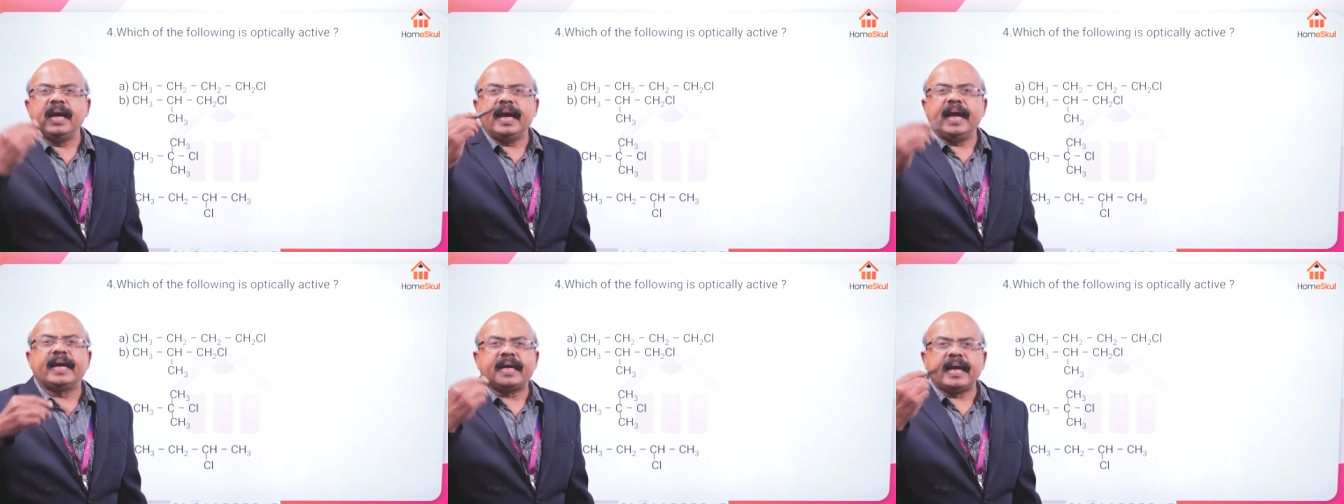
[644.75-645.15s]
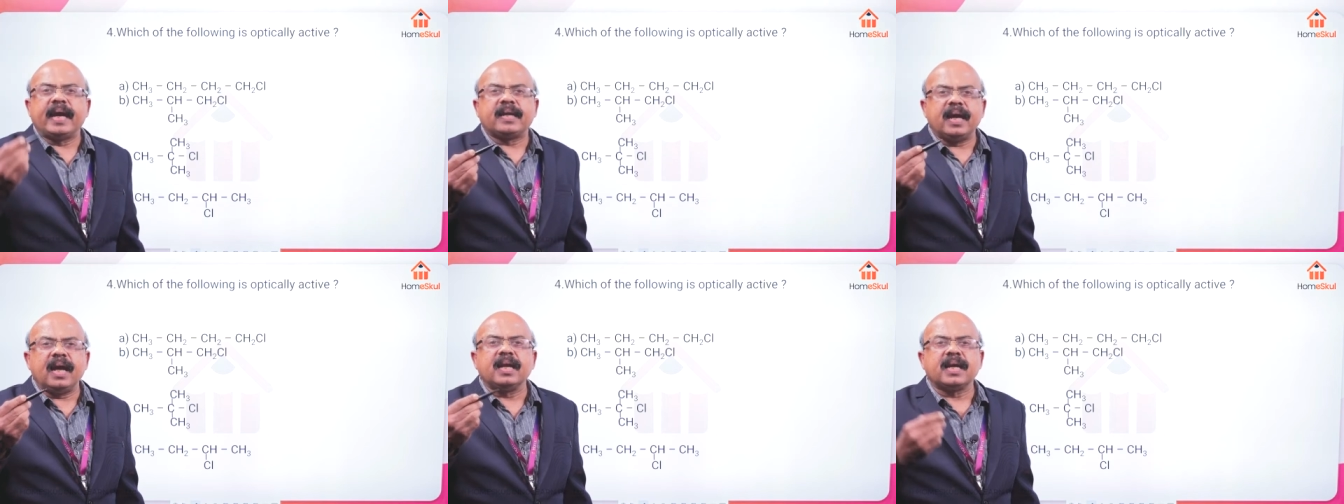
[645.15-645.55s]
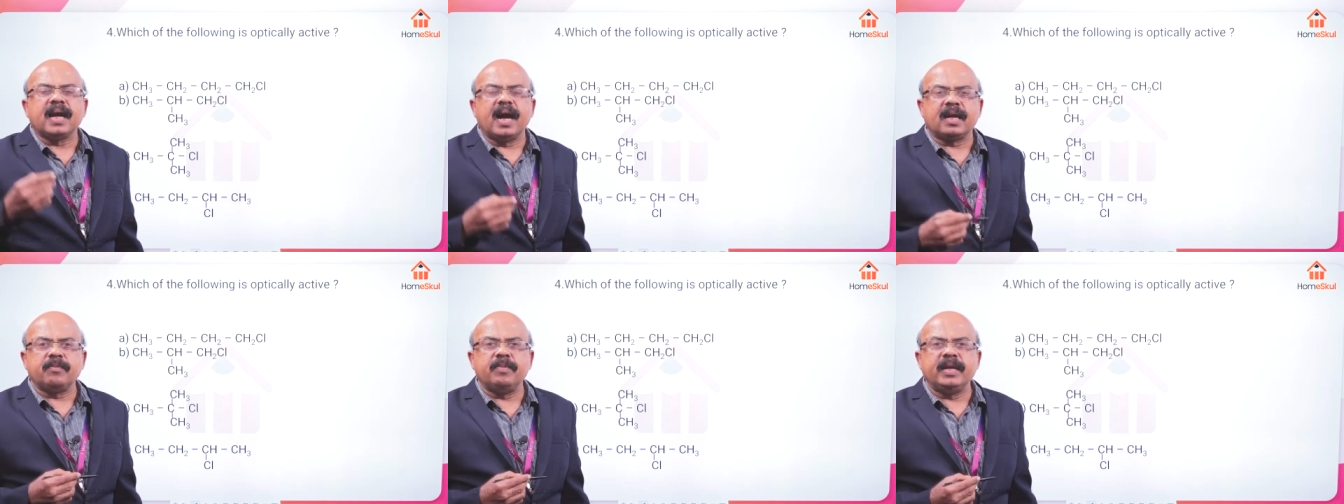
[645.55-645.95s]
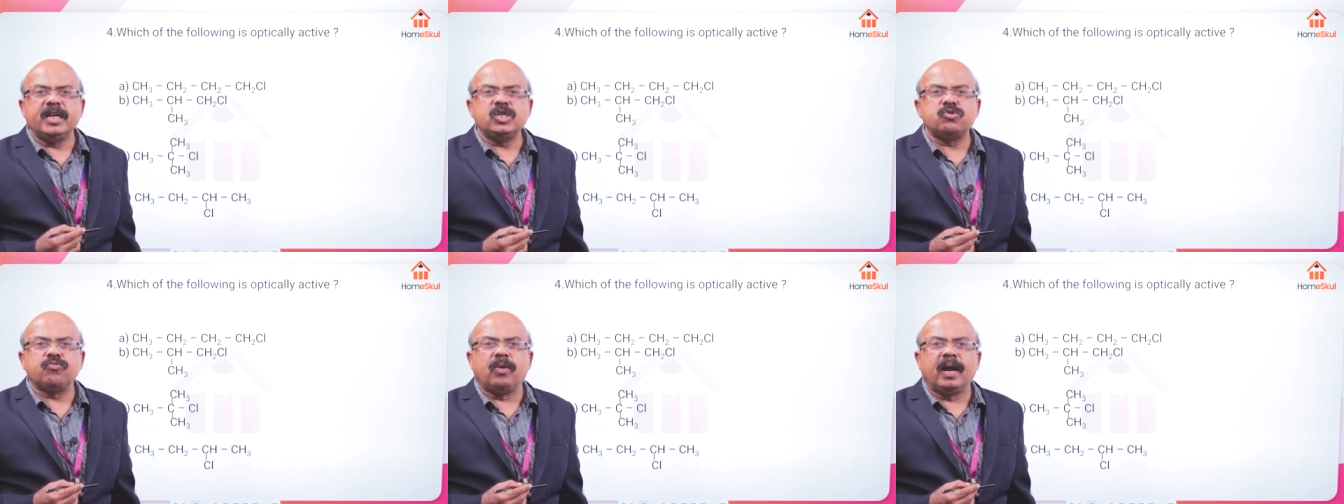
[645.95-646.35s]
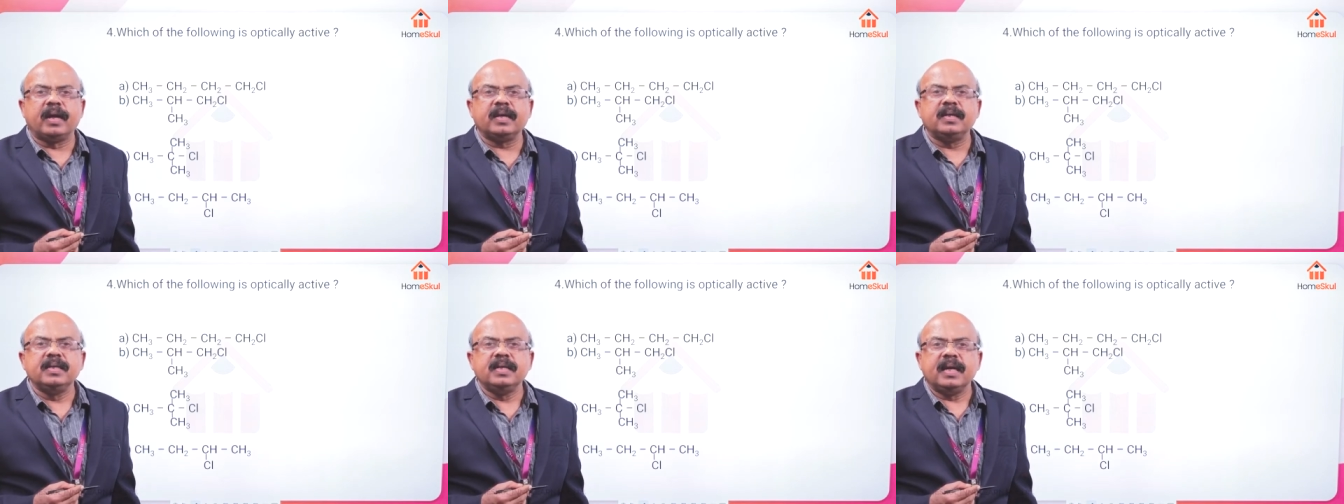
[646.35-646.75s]
A chiral carbon is
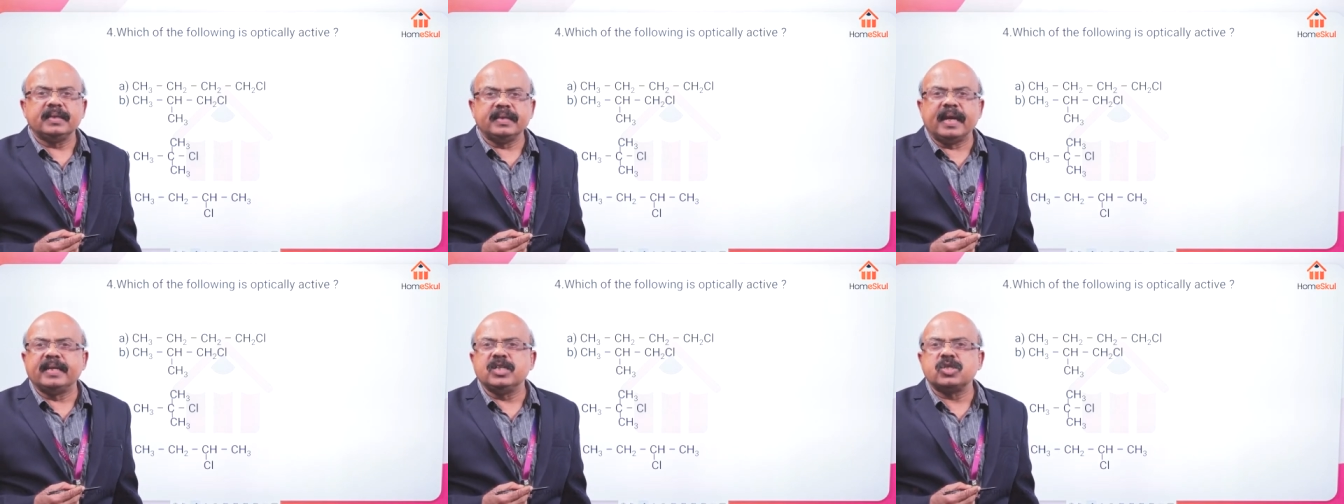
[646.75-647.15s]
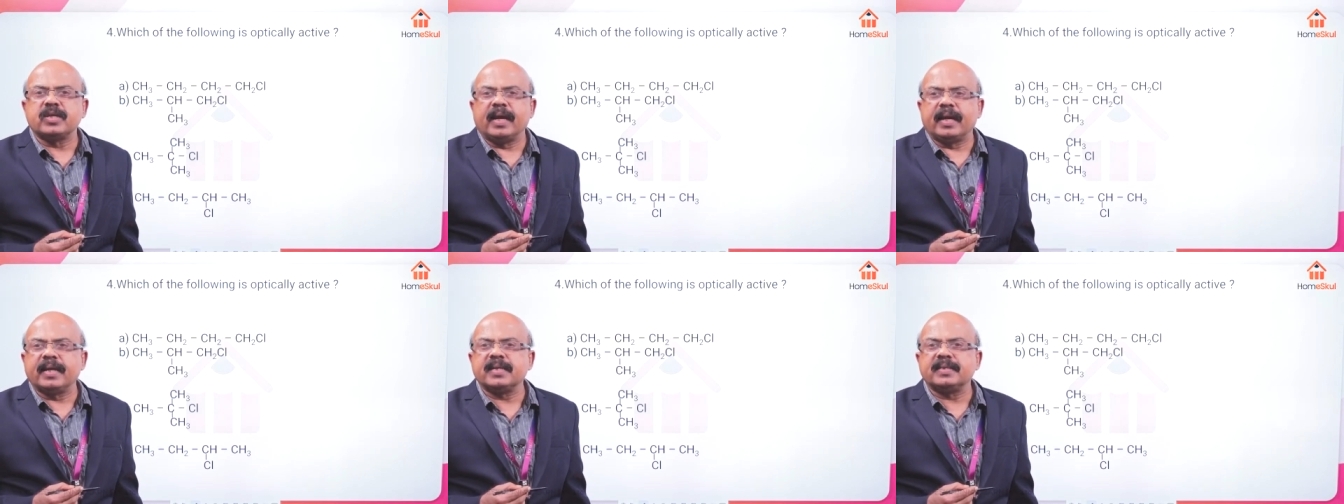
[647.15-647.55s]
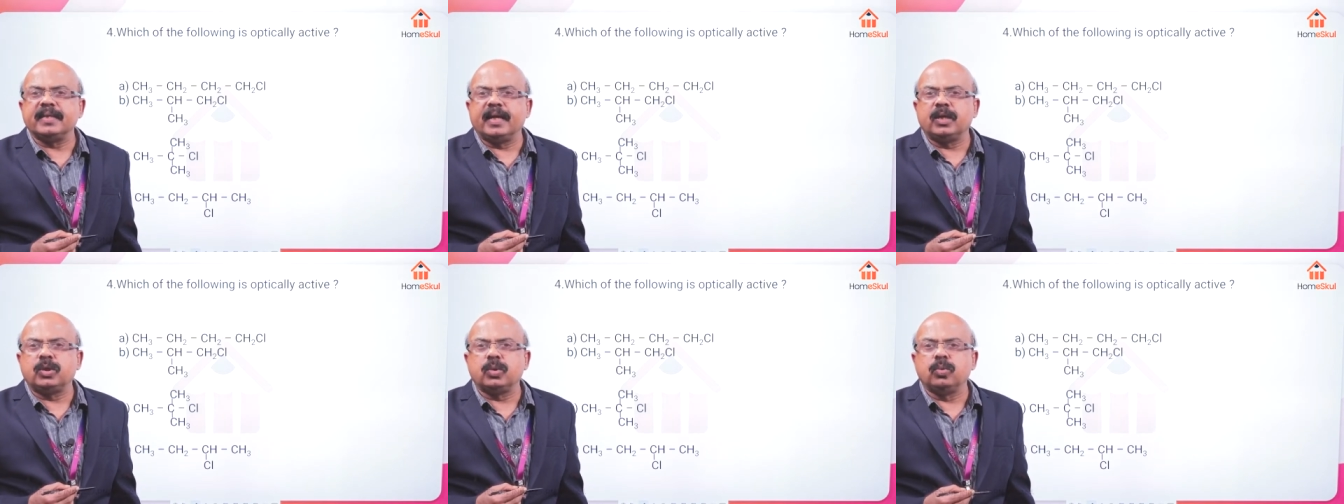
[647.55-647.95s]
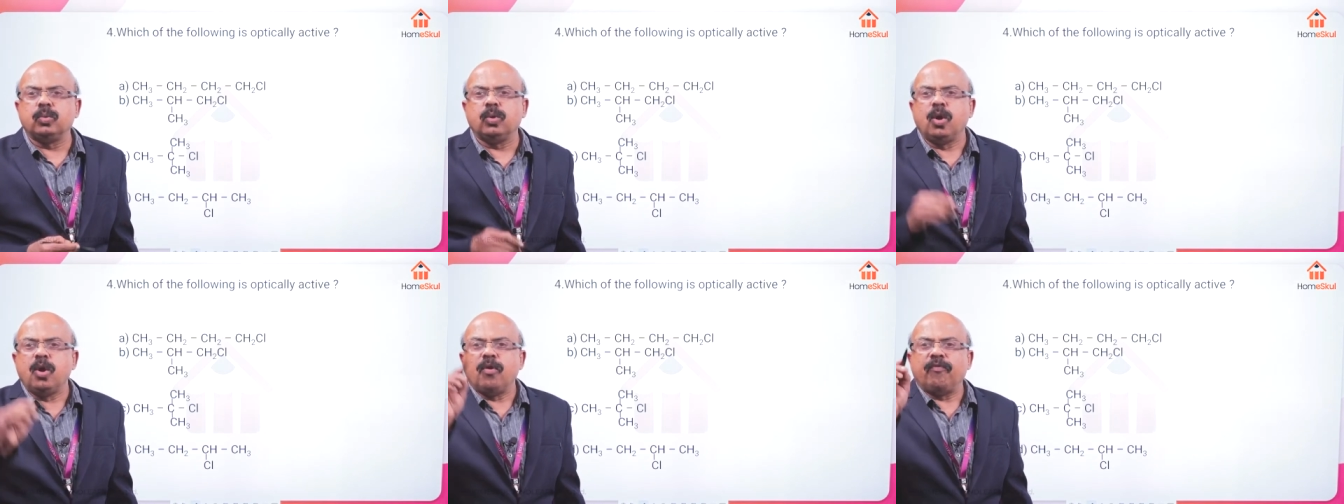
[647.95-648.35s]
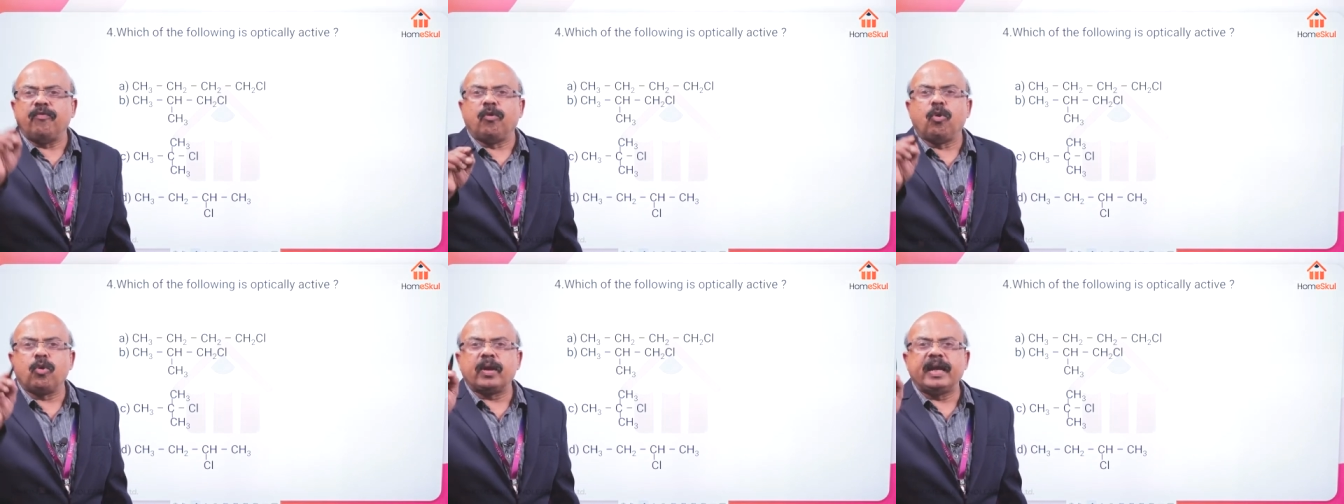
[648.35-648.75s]
one that is connected to
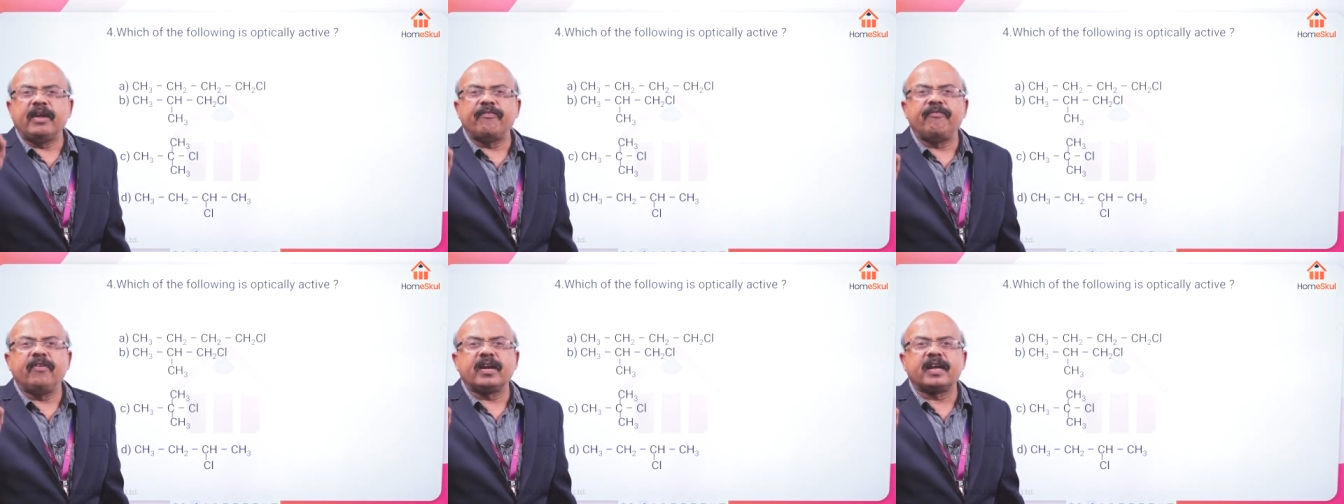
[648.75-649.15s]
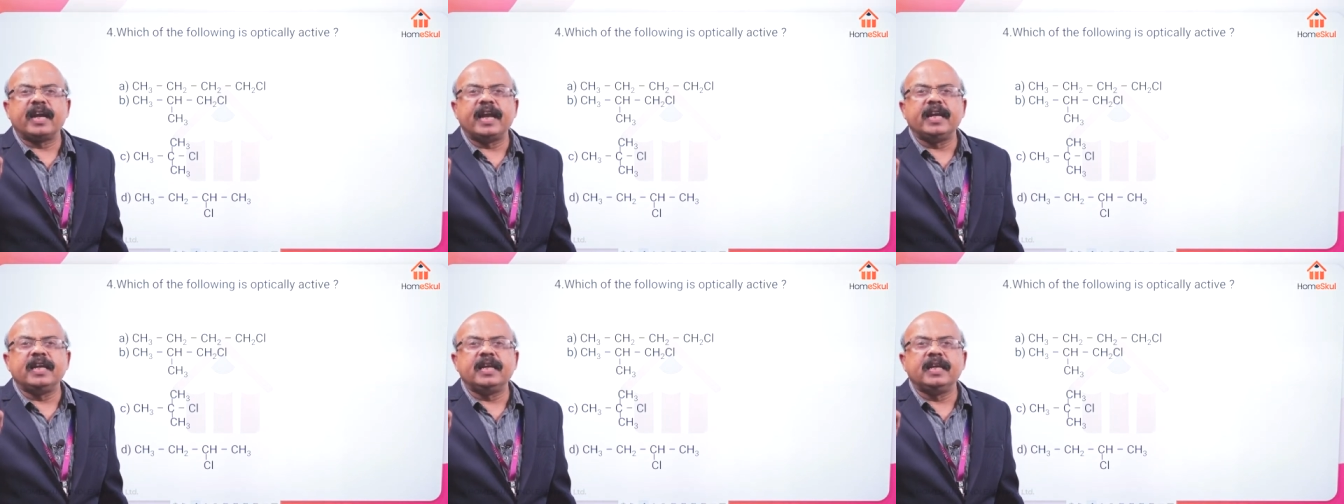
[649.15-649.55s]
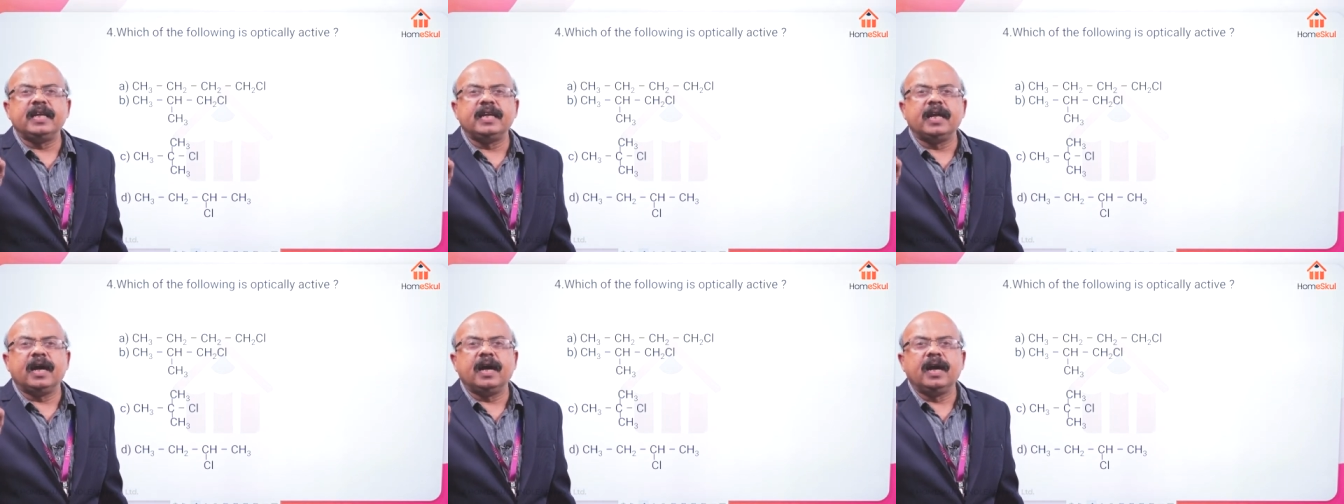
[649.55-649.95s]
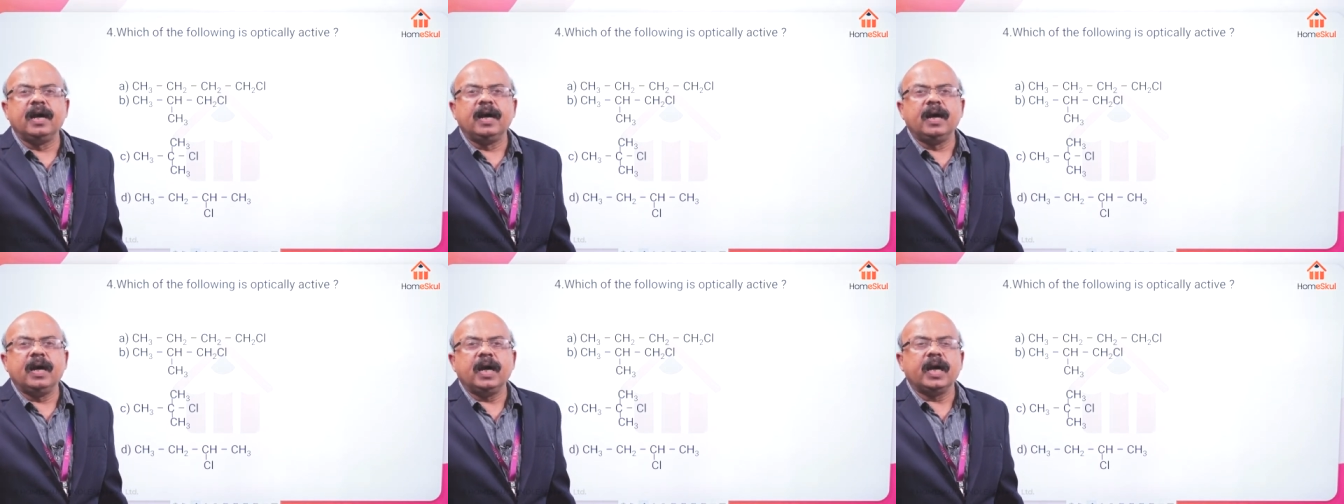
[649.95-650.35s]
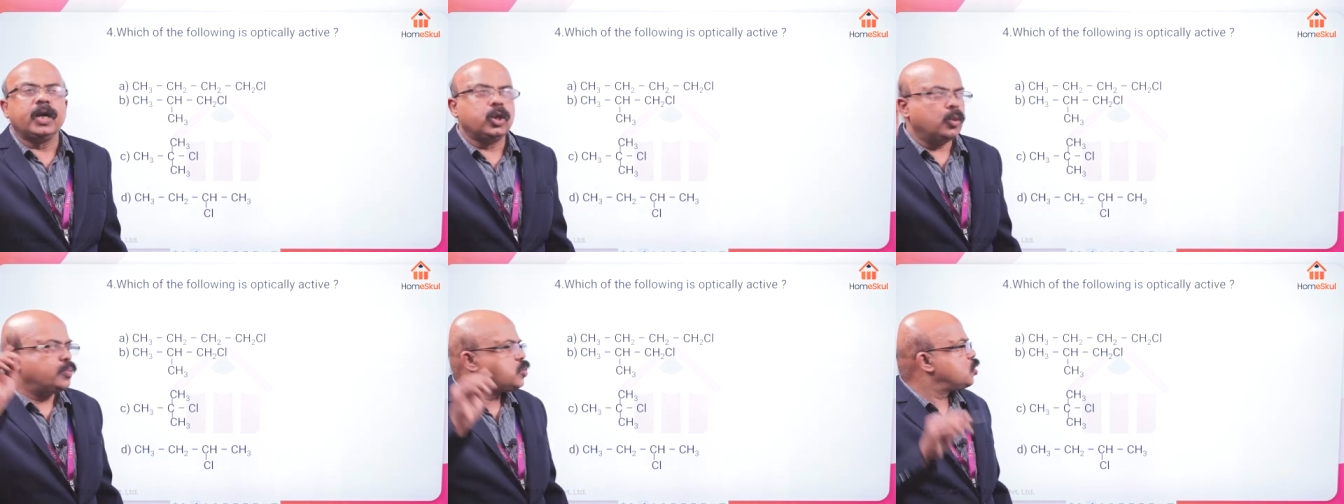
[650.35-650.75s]
4 different
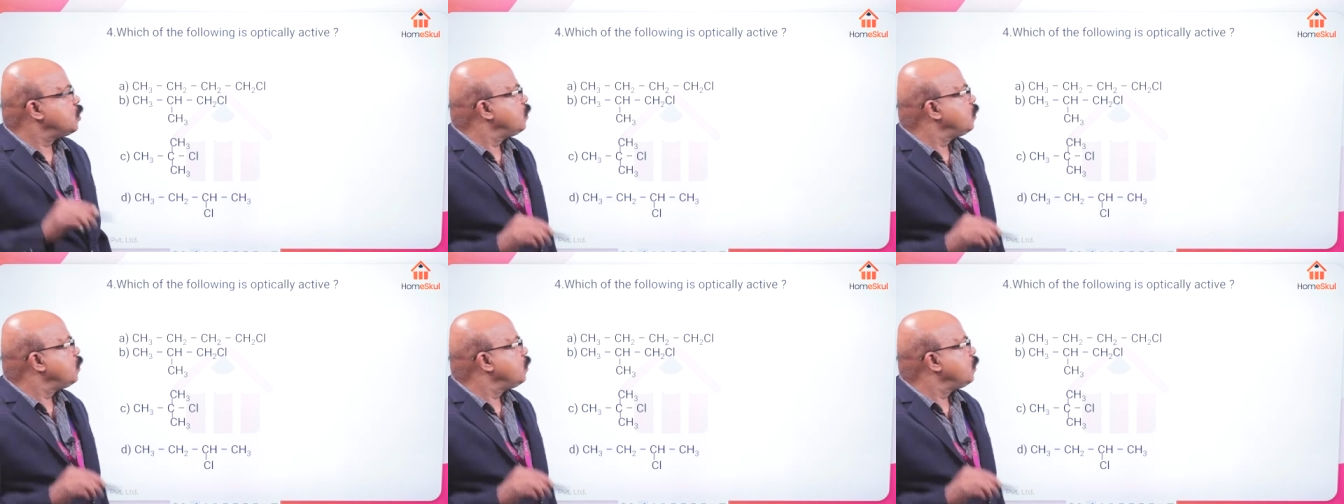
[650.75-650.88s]
groups.